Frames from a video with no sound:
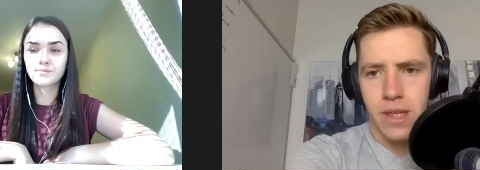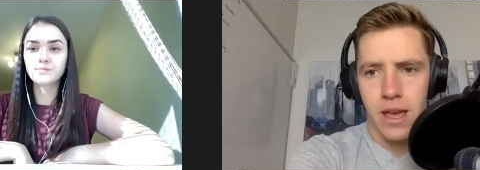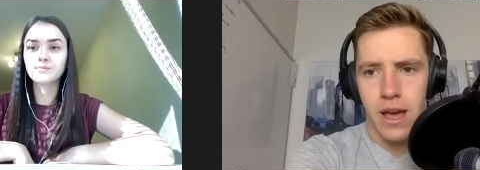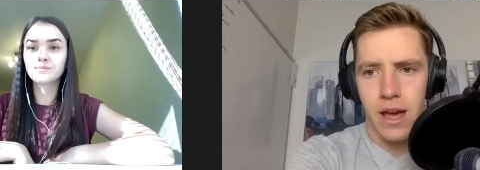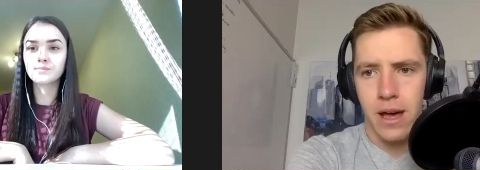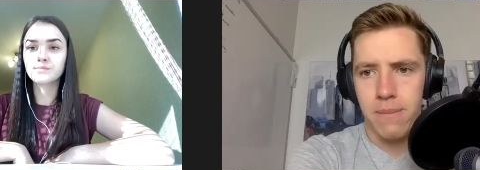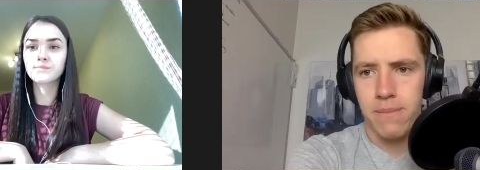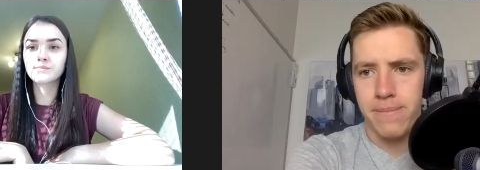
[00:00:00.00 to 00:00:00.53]

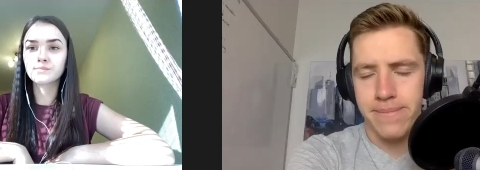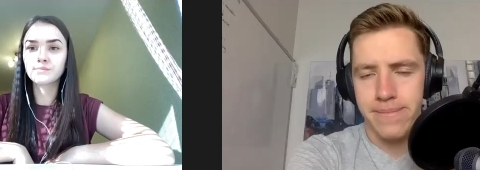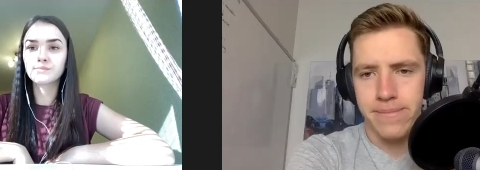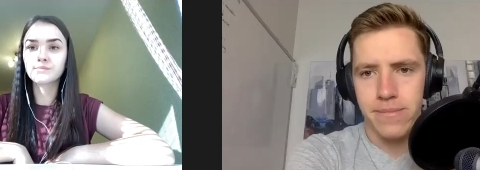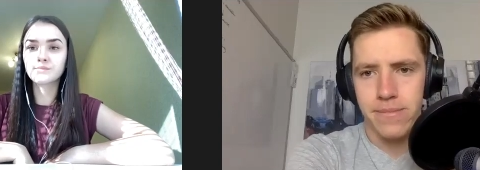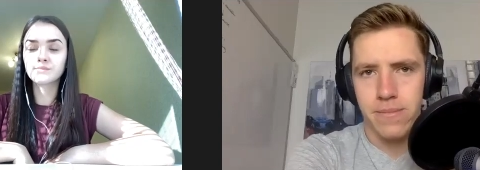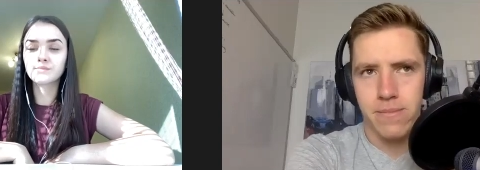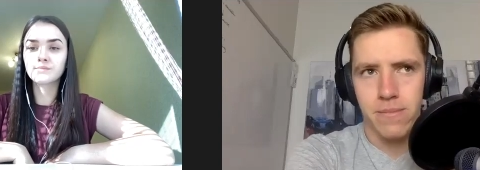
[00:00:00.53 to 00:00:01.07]
Speaker 1: Um,
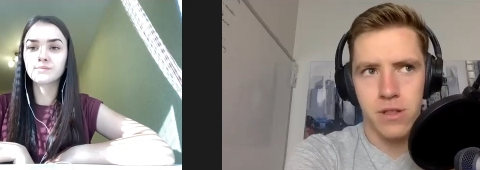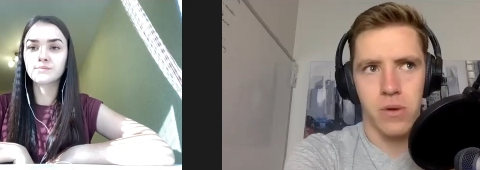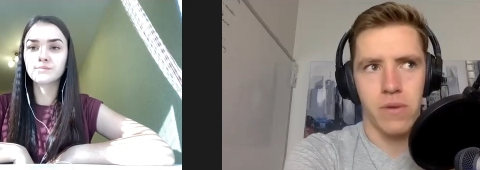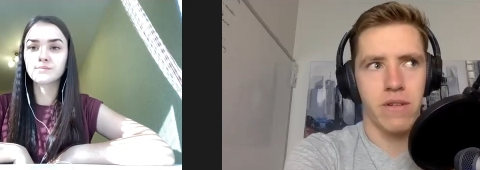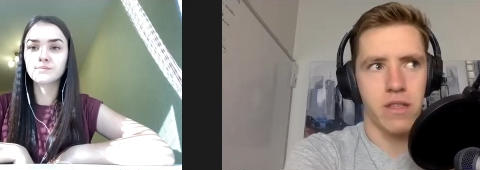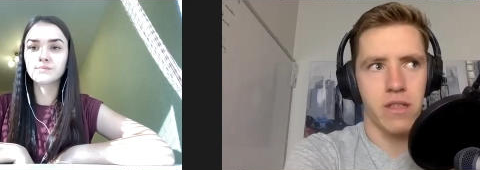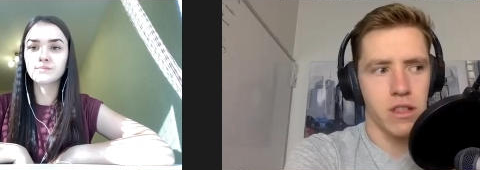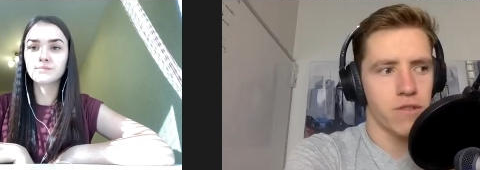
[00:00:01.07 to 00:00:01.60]
so
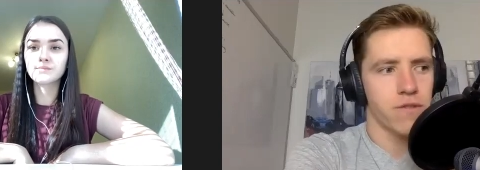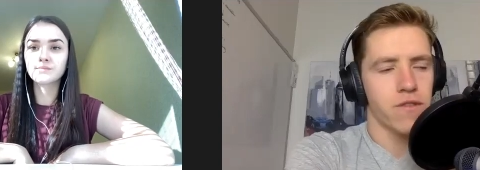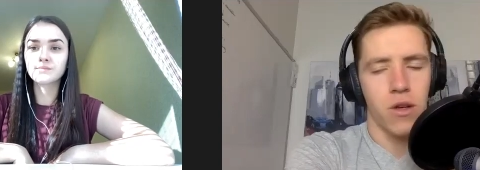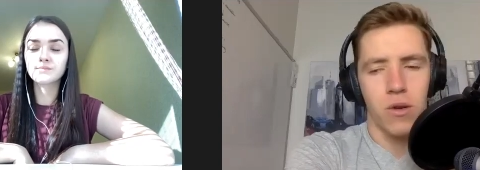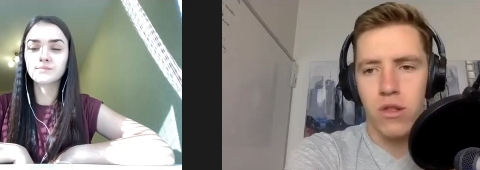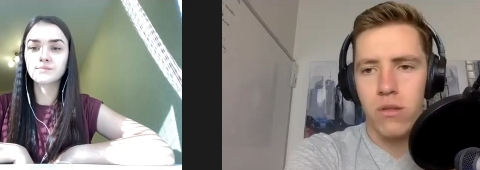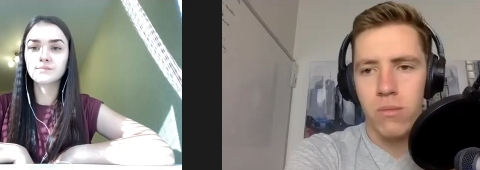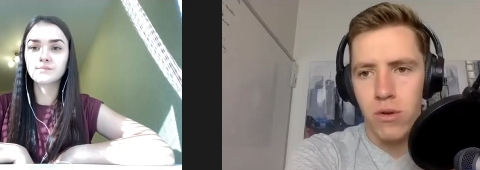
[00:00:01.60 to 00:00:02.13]
everything just
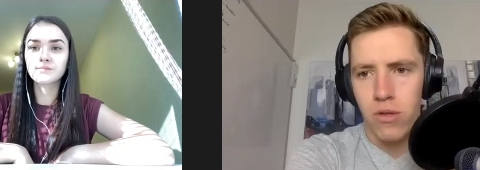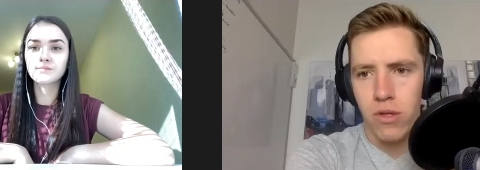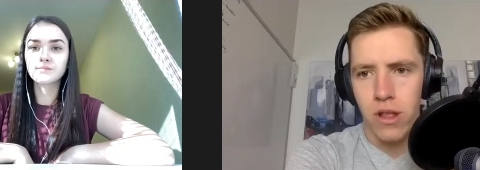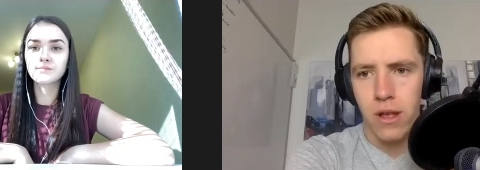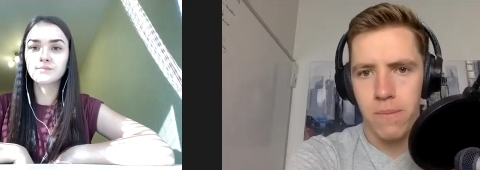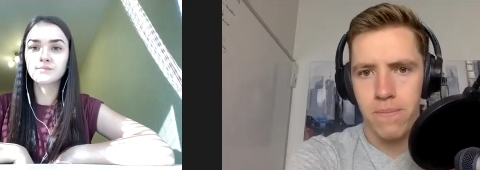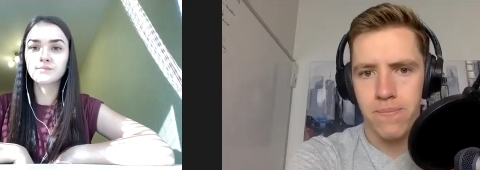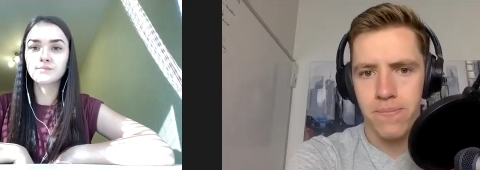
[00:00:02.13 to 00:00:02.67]
flows
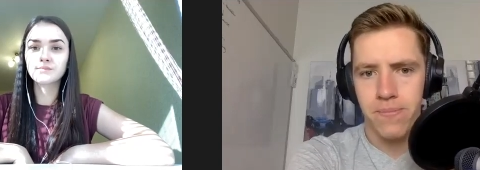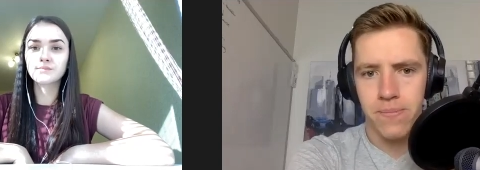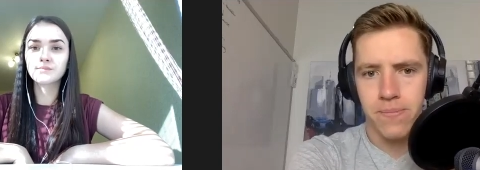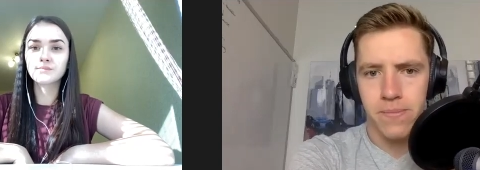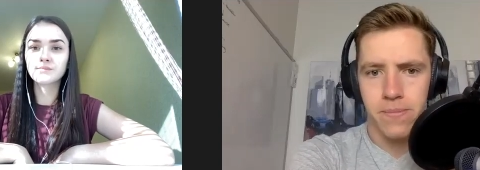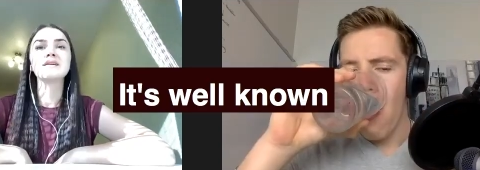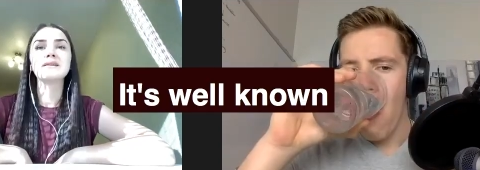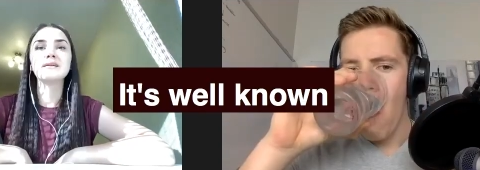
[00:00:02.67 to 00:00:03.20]
smoothly.
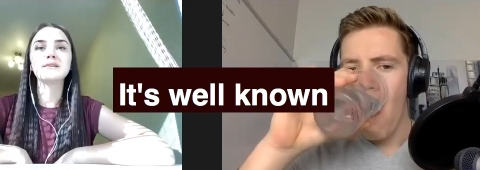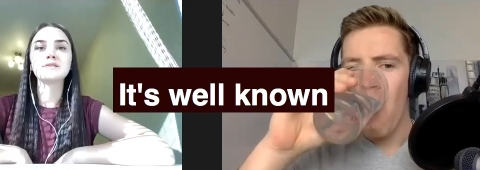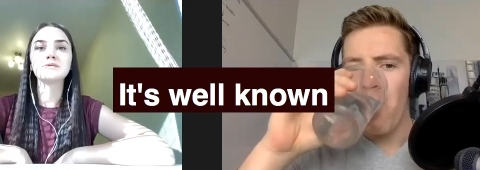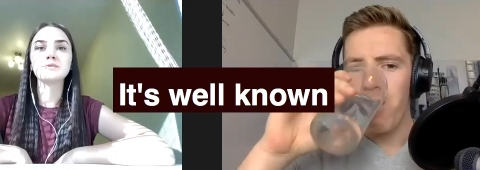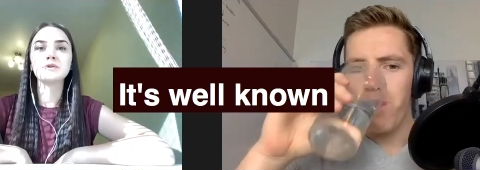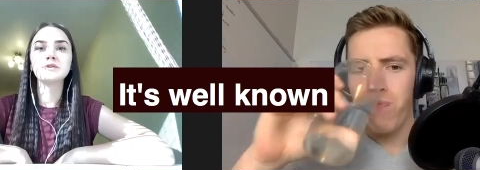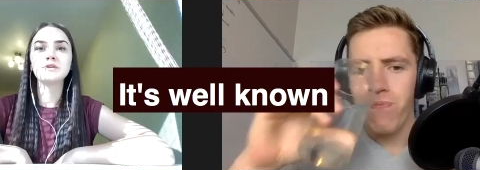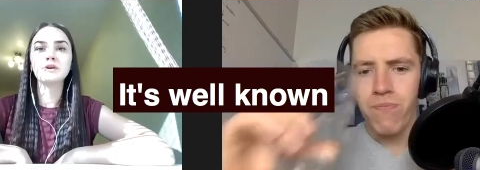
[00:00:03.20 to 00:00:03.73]
Speaker 2: It's
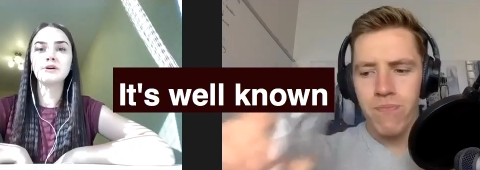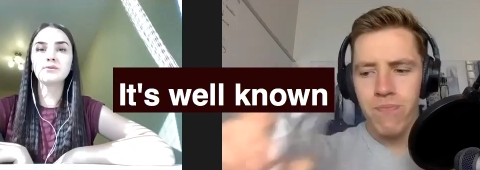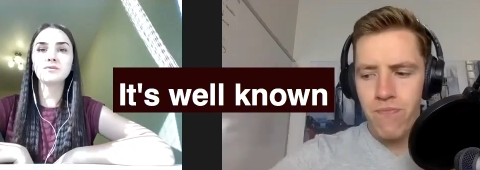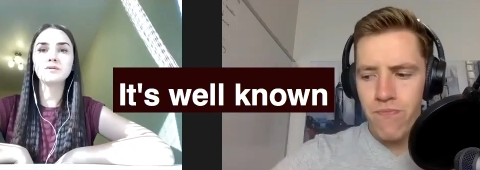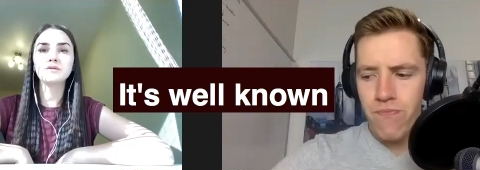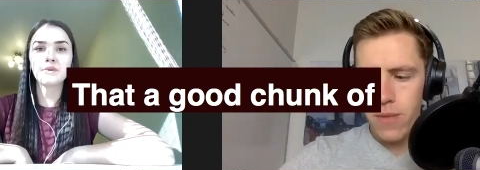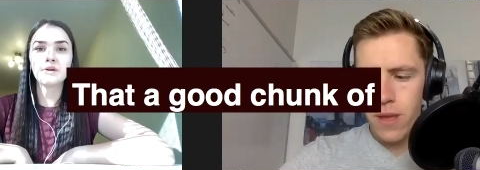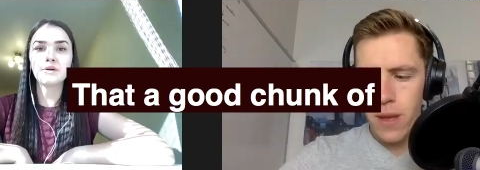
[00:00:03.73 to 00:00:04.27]
well
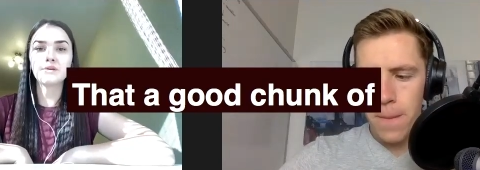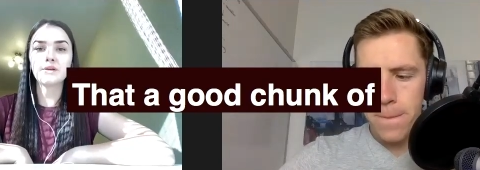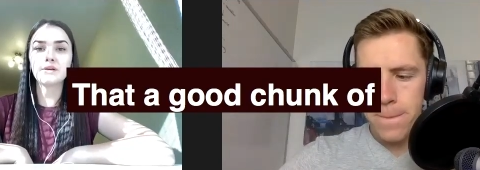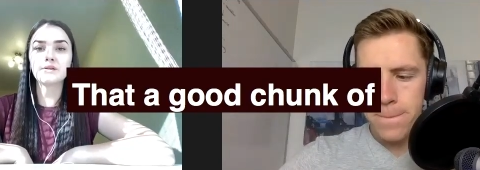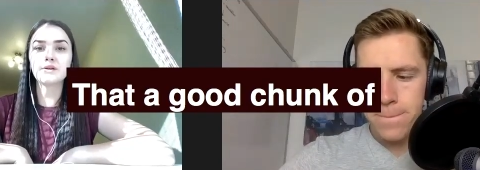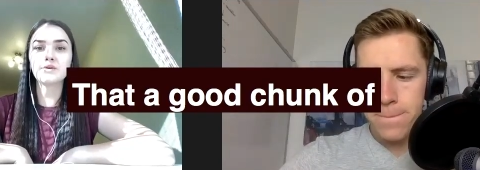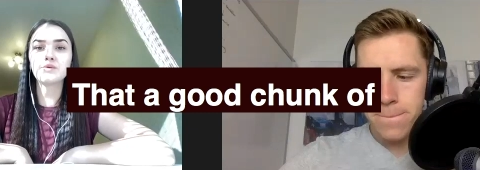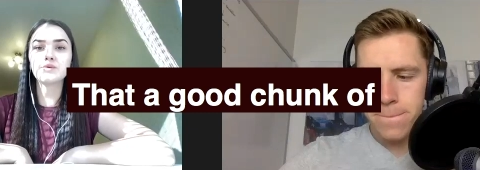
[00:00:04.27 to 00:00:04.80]
known
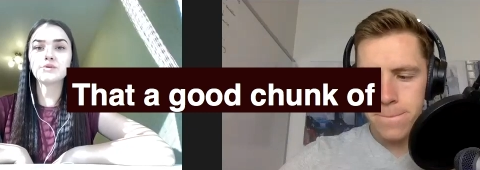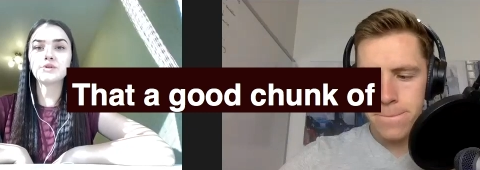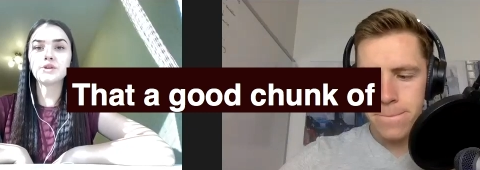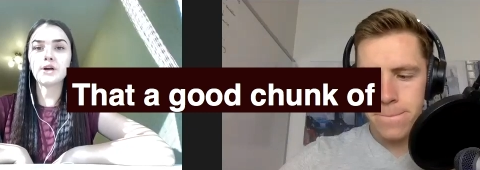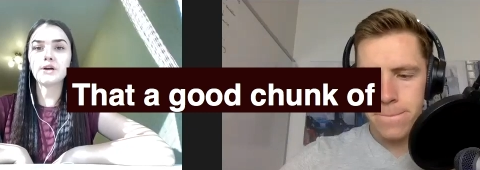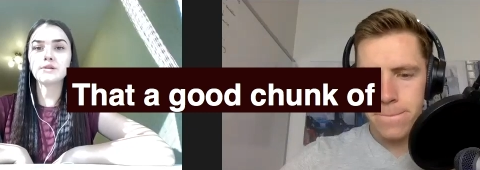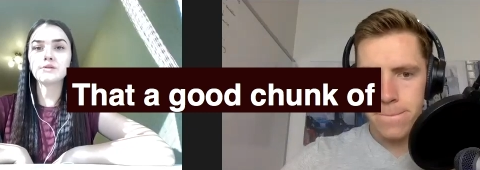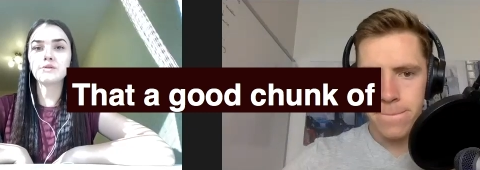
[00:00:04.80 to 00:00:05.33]
that a good
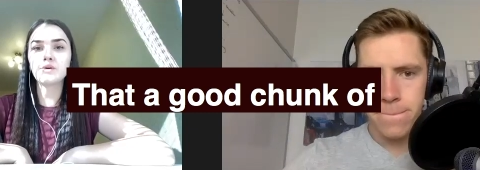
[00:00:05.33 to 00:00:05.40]
chunk